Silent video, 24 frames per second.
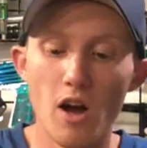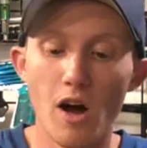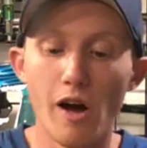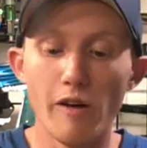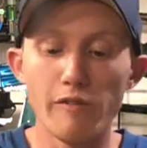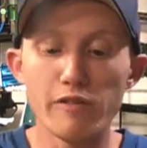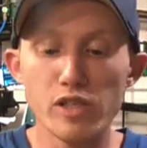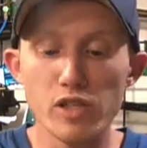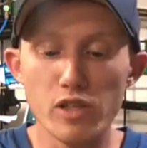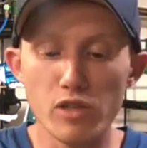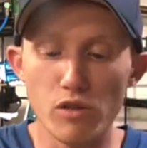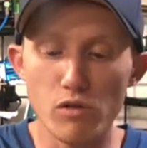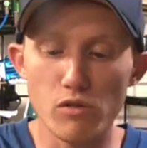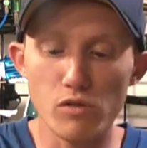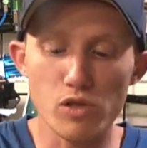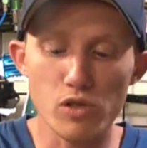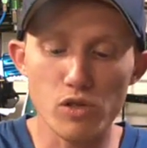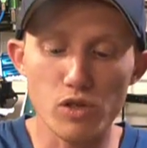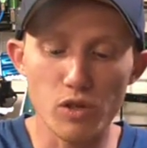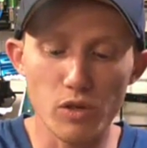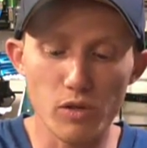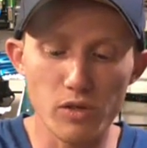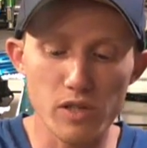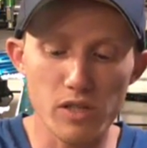Obviously those are
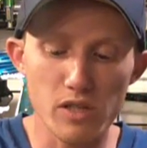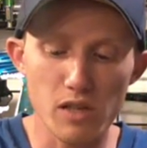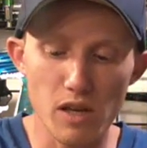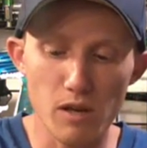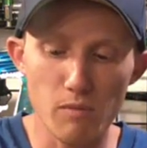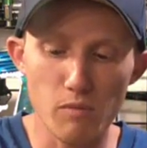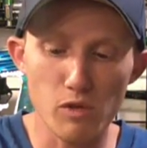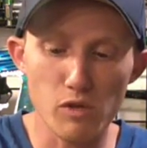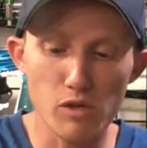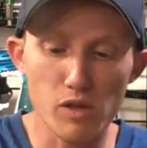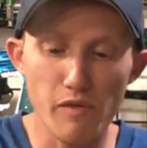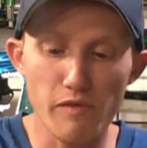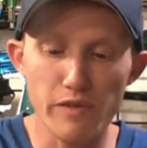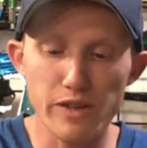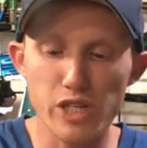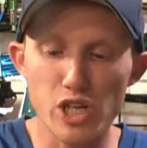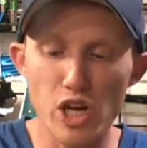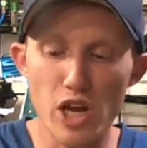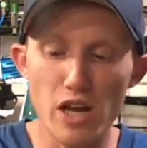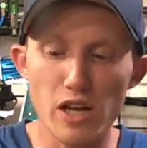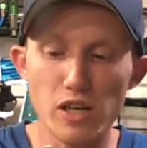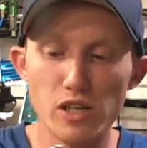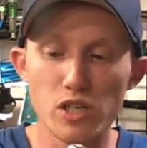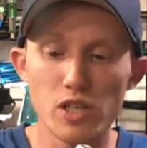still the same, those haven't
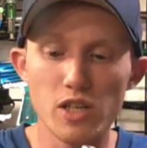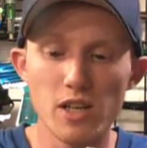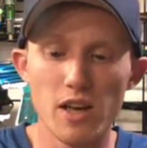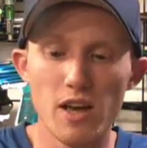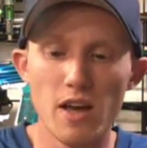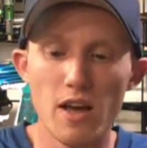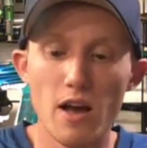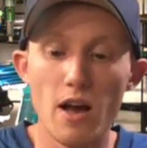changed.